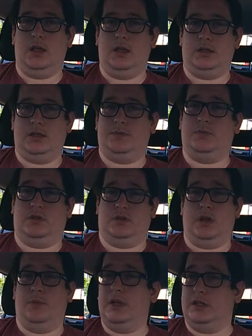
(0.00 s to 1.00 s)
It's
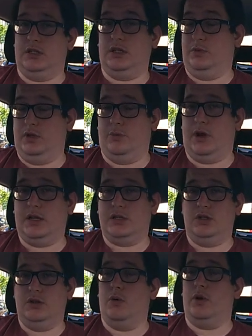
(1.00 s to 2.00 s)
something to do with your
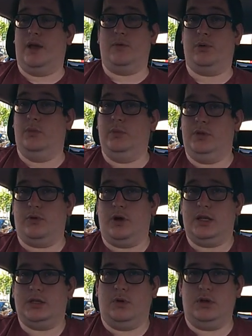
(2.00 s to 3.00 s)
brakes. You don't want to have a problem with your
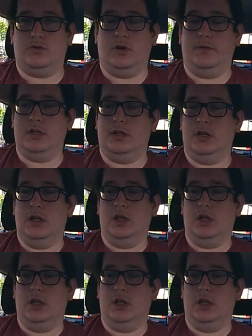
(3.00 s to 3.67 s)
brakes while you're driving.